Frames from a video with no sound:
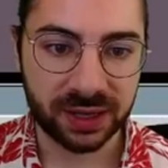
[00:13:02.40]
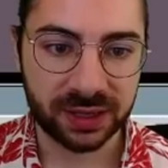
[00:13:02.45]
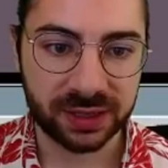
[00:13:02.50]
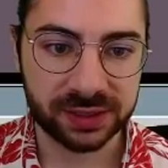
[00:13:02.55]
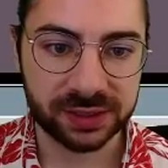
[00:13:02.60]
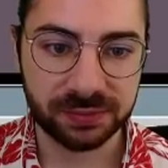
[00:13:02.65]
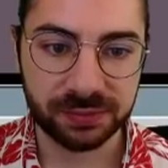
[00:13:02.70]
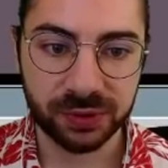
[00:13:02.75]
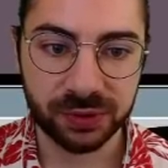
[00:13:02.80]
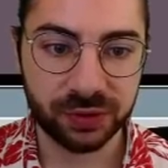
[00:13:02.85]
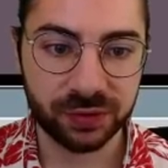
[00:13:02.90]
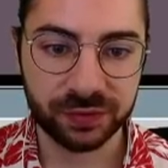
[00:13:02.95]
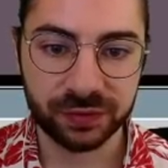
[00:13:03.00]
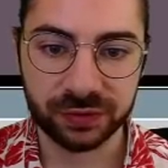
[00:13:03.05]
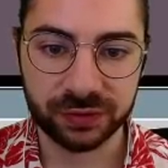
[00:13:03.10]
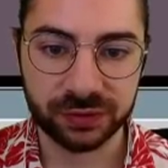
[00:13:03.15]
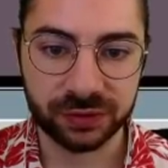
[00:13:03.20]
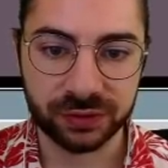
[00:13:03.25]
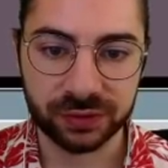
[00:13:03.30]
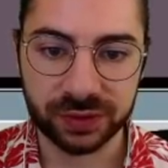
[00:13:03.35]
it's a
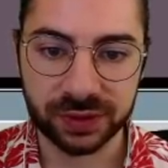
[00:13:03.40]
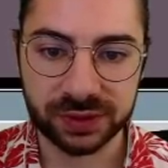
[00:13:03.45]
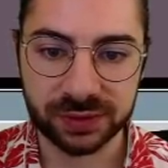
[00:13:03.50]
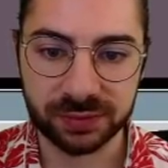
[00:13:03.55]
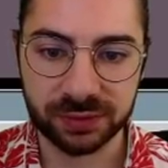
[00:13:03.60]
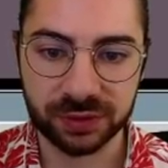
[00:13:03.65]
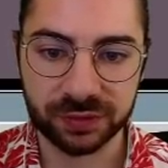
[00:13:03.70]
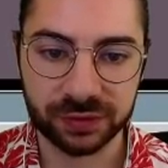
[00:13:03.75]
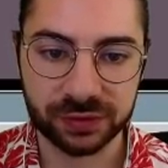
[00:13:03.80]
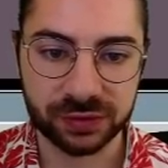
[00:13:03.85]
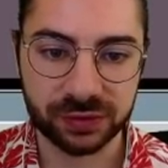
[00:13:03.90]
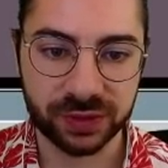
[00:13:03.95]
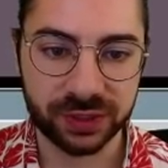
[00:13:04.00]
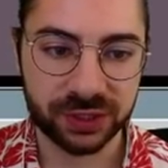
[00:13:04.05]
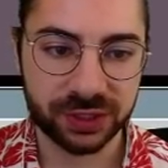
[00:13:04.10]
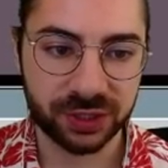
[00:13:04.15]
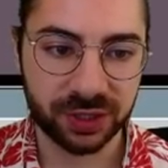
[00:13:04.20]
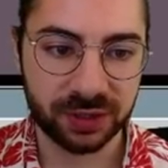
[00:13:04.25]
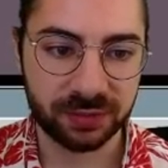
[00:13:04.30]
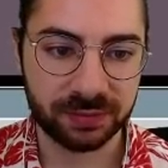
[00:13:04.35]
beautiful screenshot,